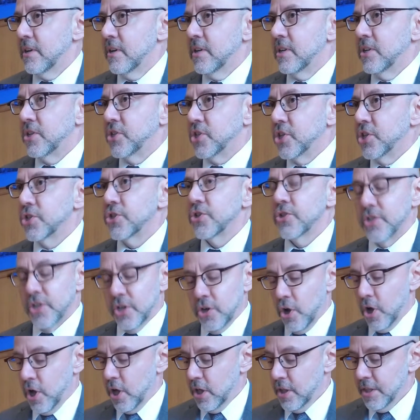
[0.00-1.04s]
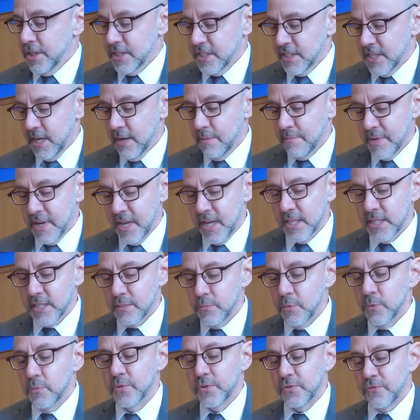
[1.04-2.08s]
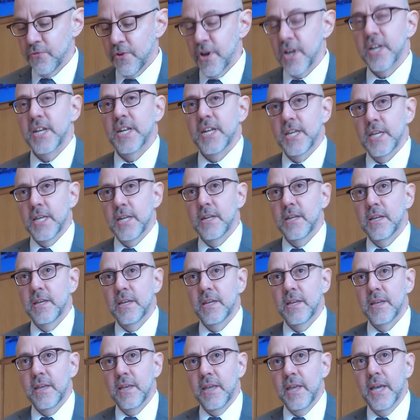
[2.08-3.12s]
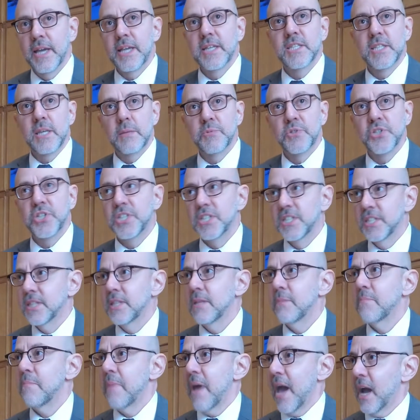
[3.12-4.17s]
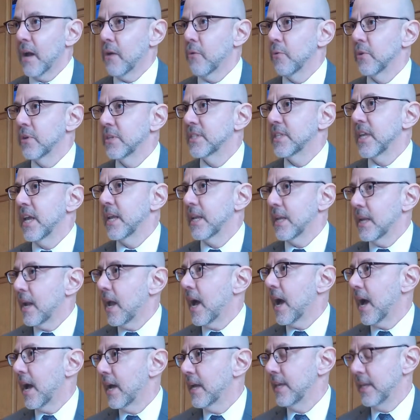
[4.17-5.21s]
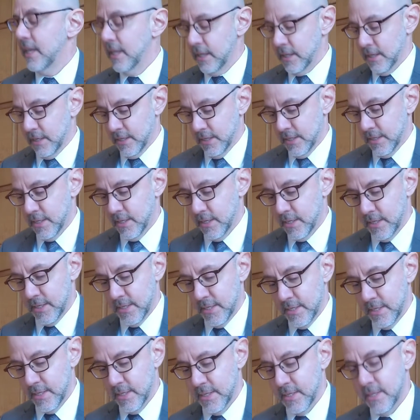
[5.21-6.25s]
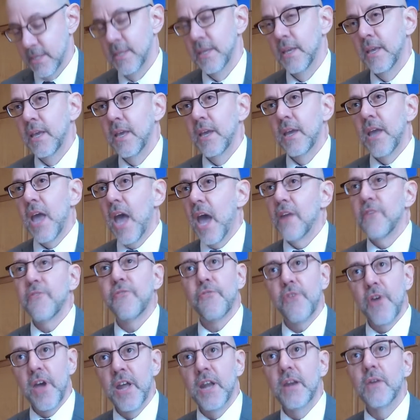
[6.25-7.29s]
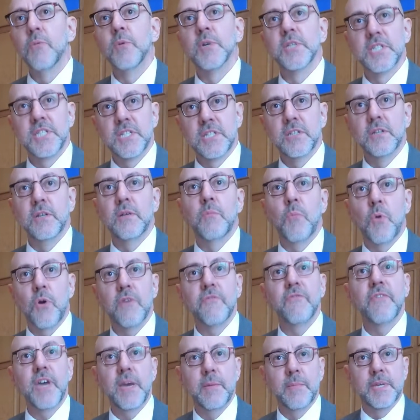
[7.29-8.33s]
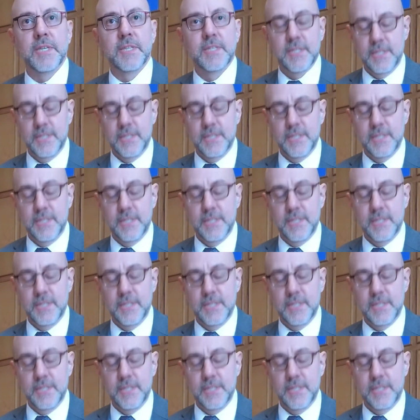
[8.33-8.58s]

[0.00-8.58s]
Ginger did all the same dance moves Fred did, except she did them backwards and in high heels. And Fred was still more famous.